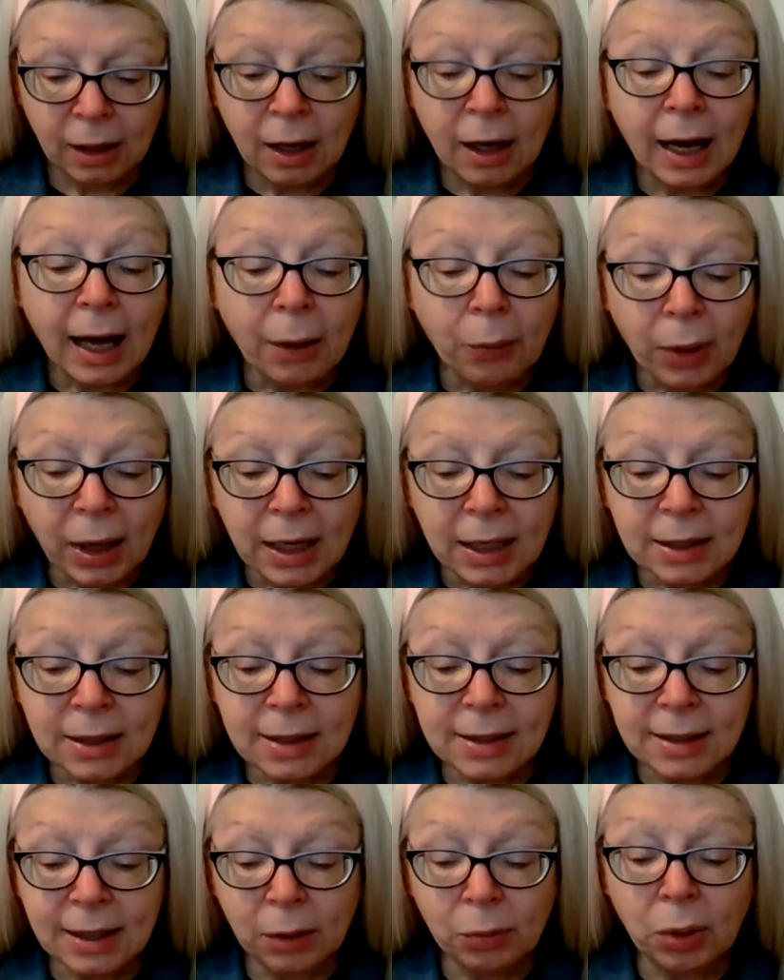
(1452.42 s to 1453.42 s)
I waited to
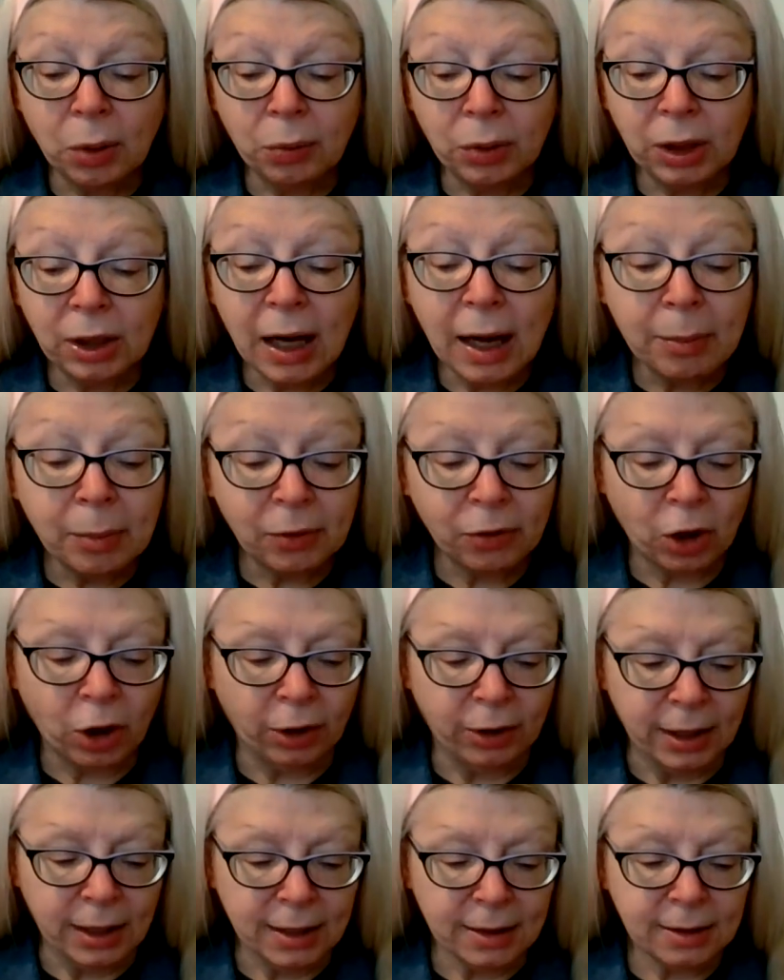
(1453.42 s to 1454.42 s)
see what would come of
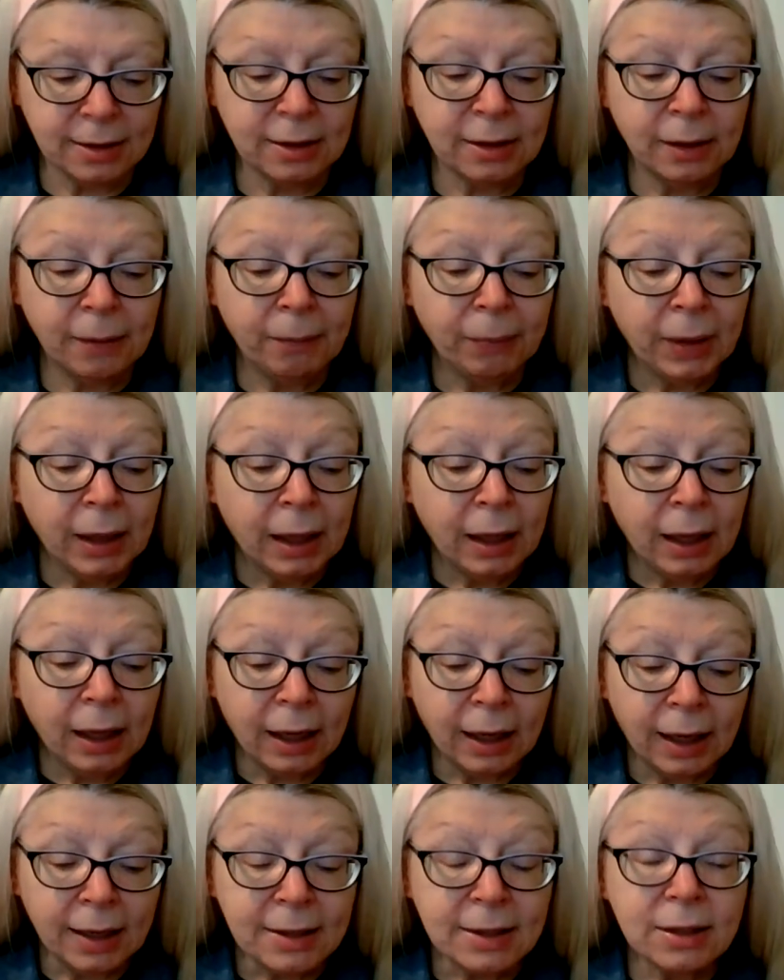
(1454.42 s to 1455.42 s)
all this,
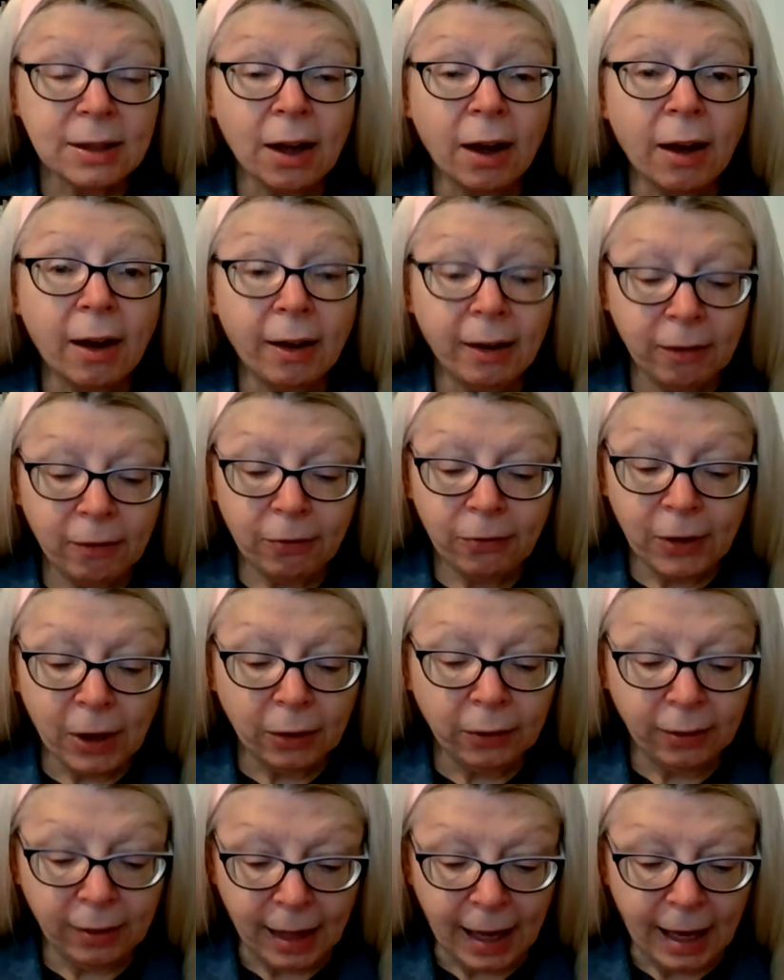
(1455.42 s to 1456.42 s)
and I saw and
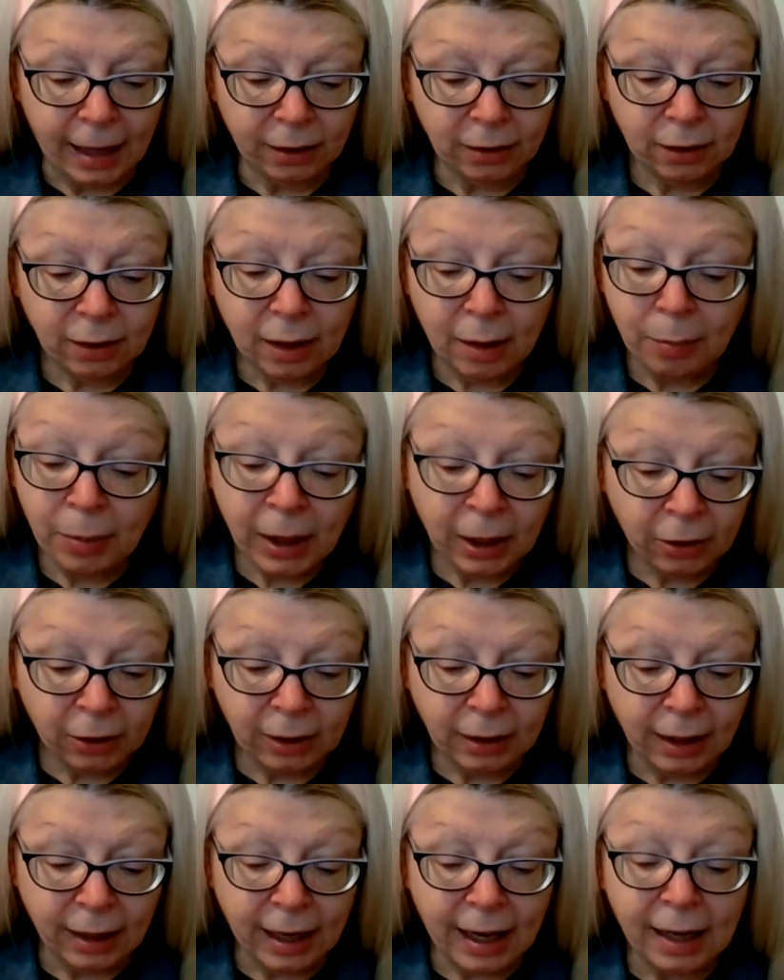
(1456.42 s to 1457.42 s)
felt that,
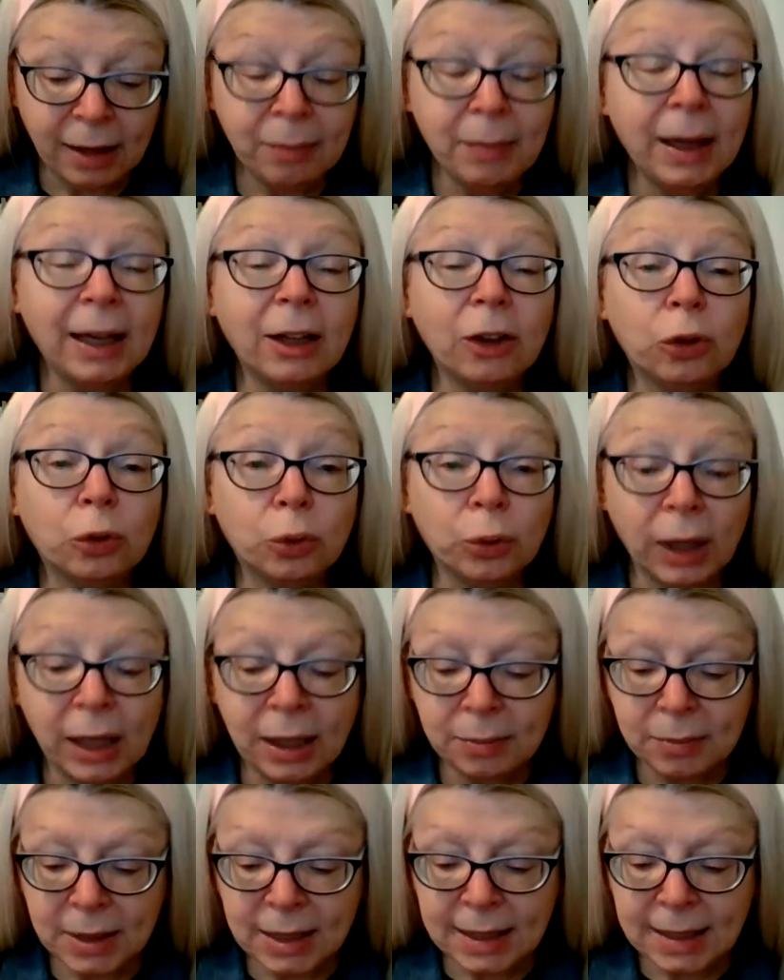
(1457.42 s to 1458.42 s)
apparently, I had made a
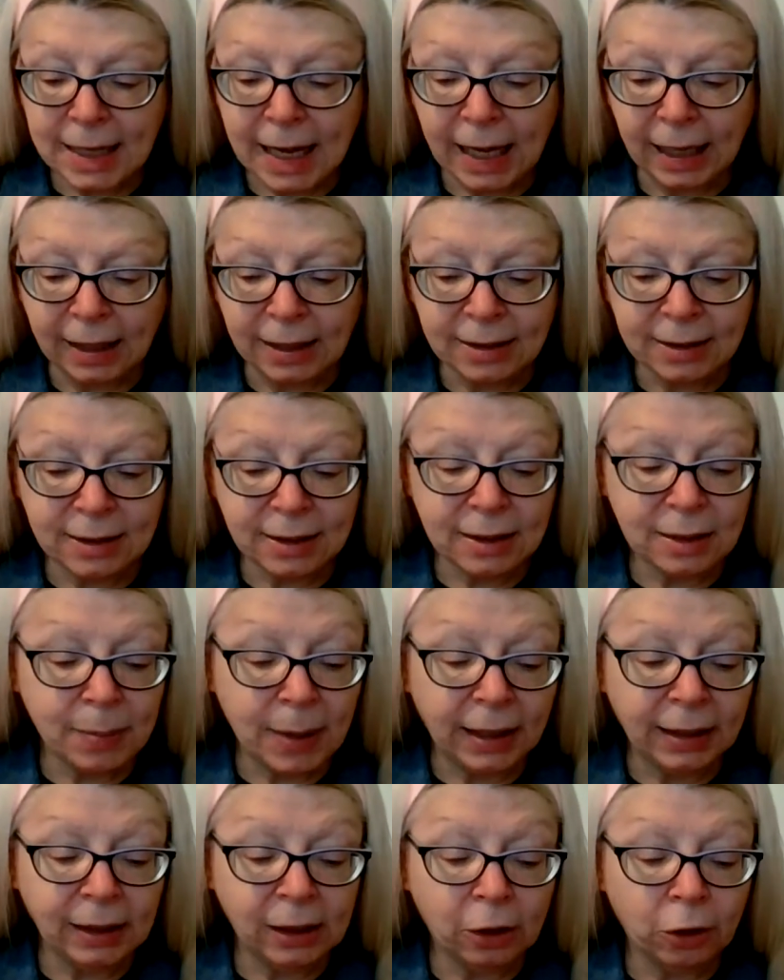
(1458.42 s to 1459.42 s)
great mistake in
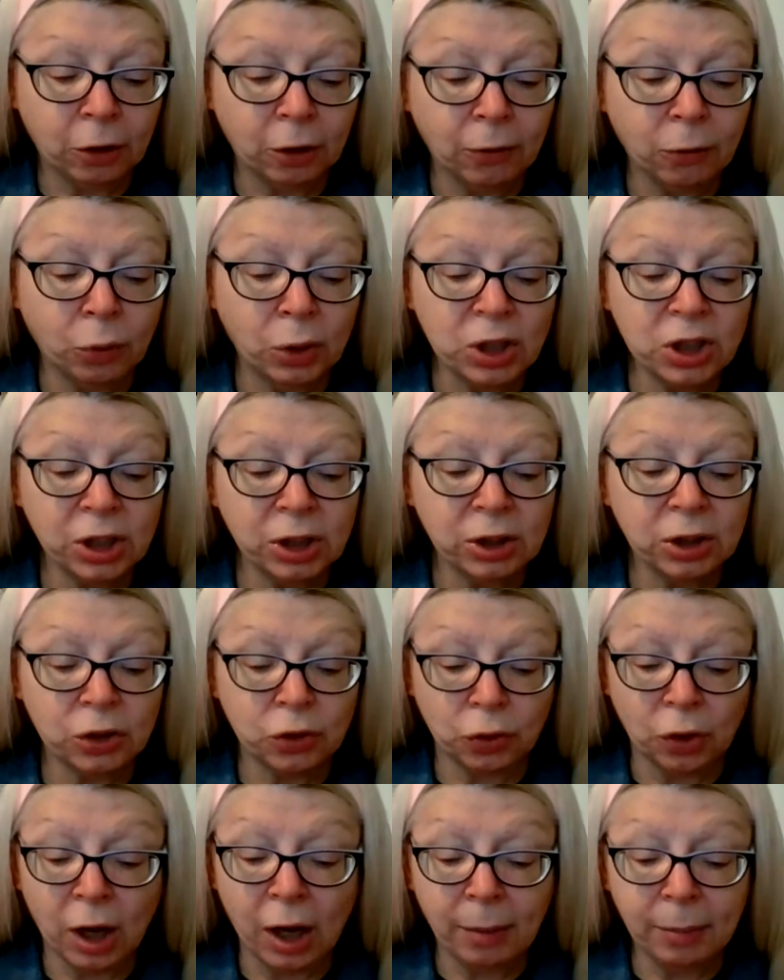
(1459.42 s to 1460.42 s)
suspecting her of wishing to
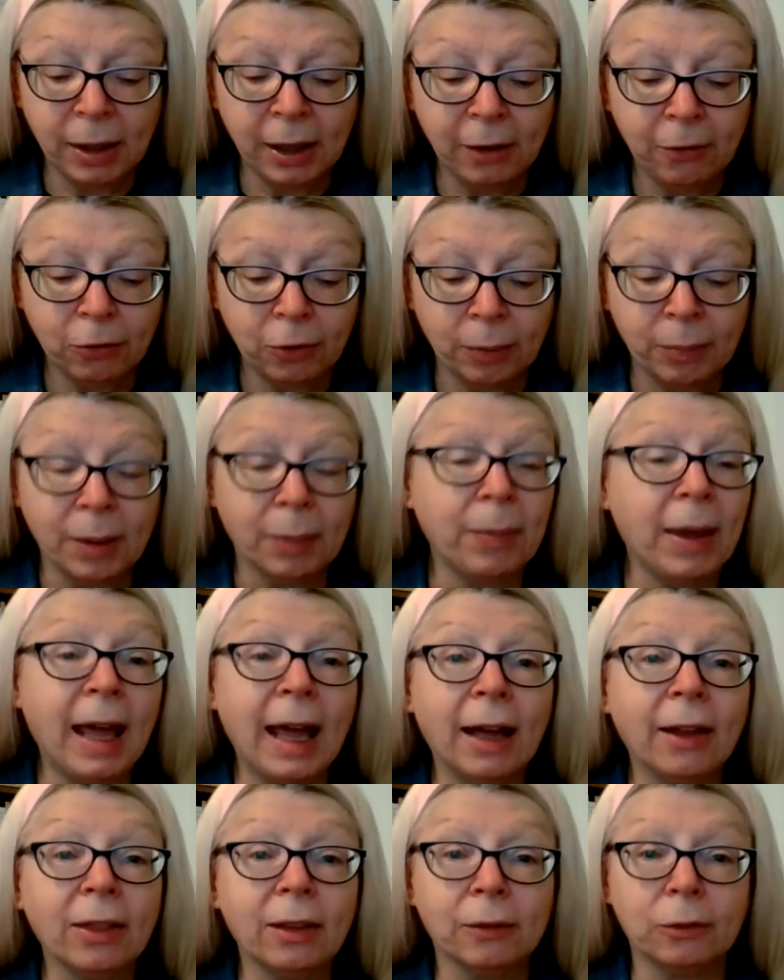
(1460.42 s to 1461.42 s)
draw me from the
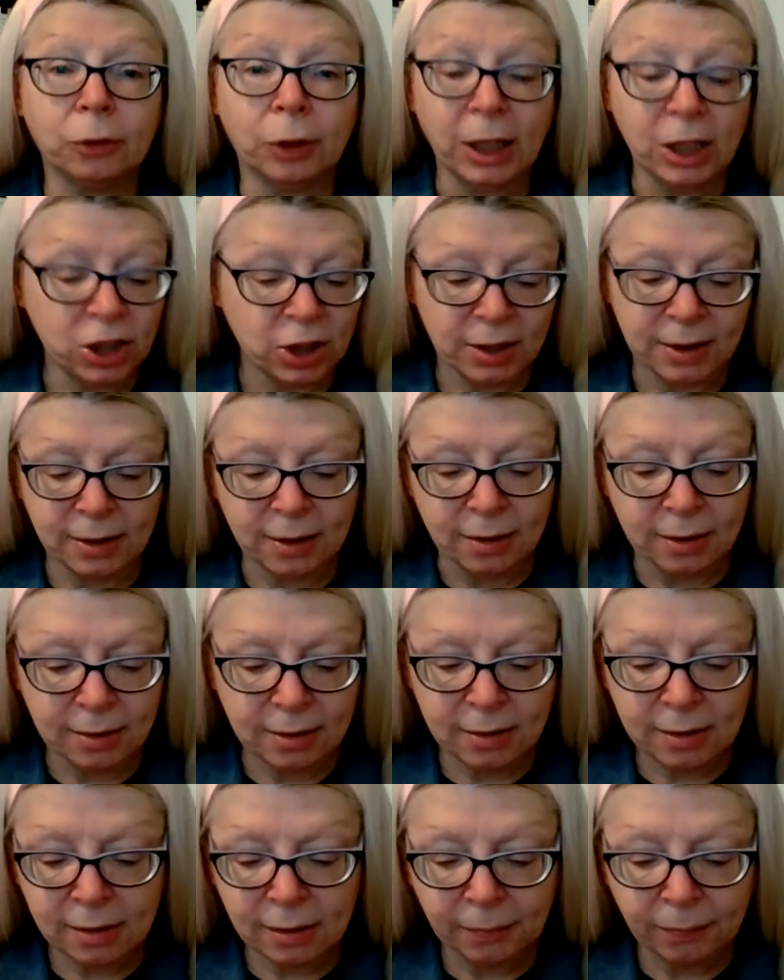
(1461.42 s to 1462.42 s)
path of
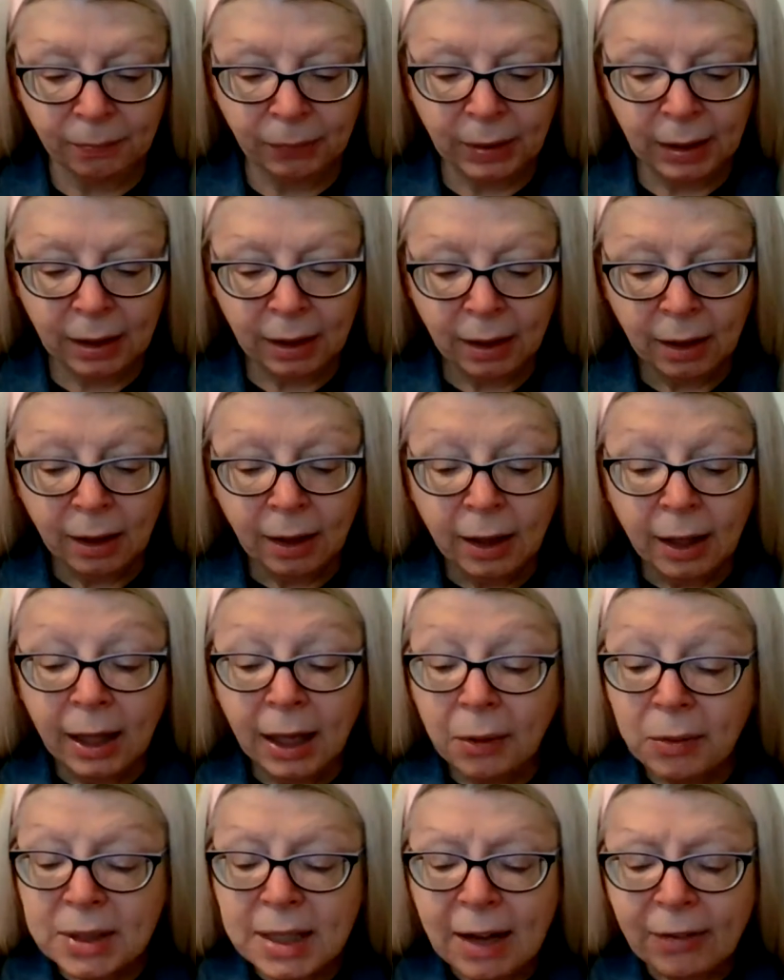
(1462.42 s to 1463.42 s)
righteousness.
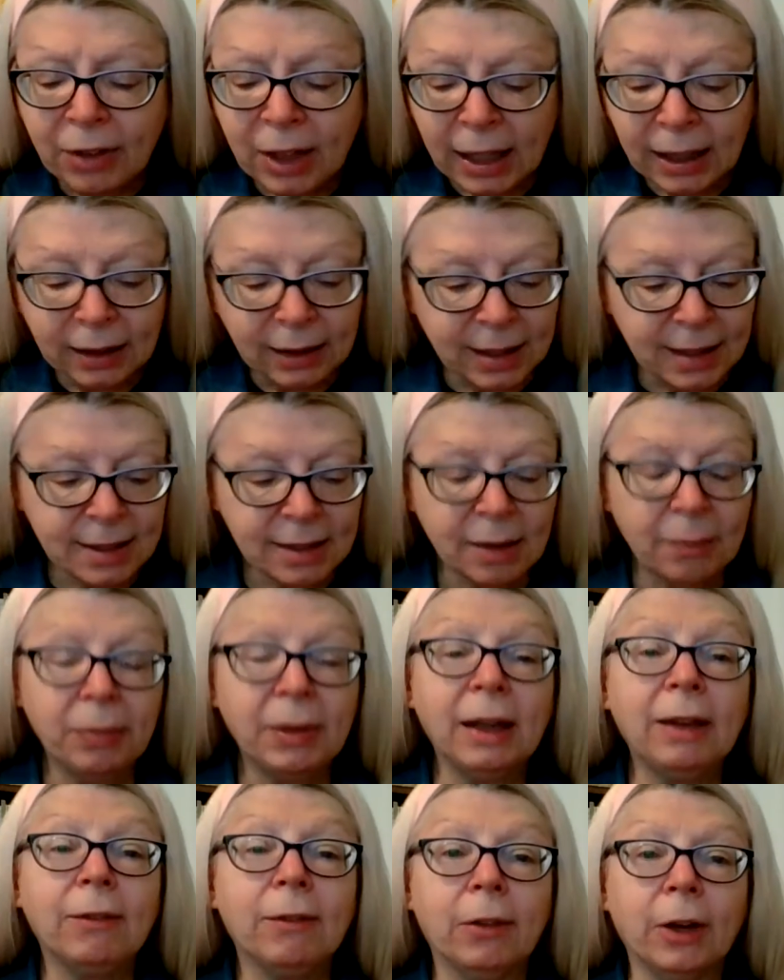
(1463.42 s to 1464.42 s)
It was evidently
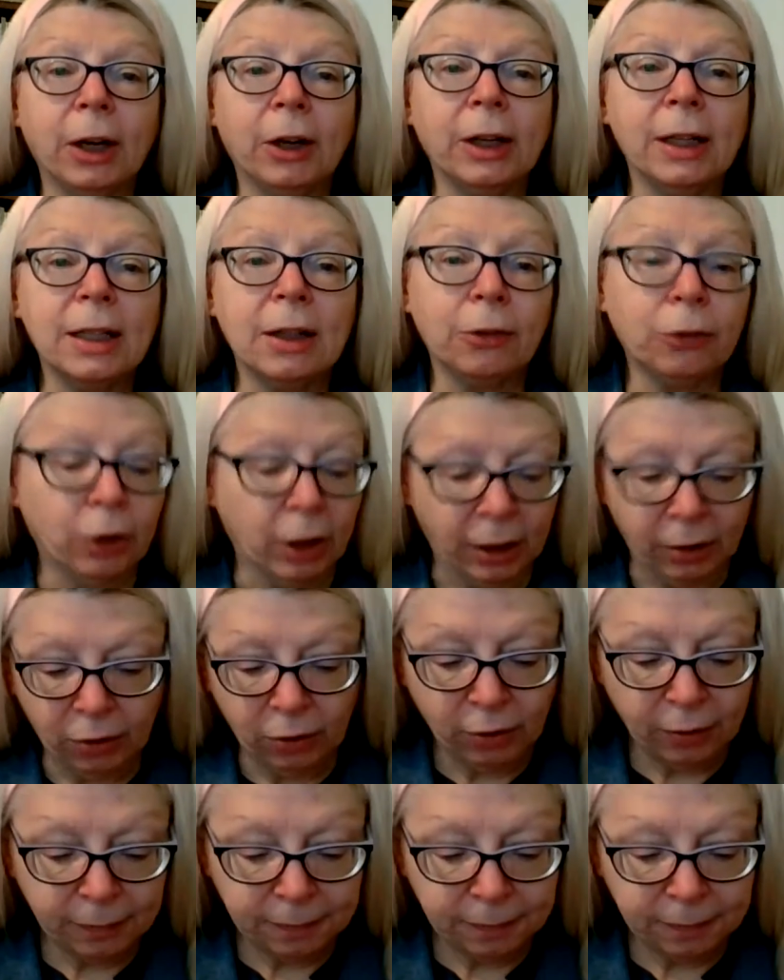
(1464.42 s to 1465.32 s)
something very different.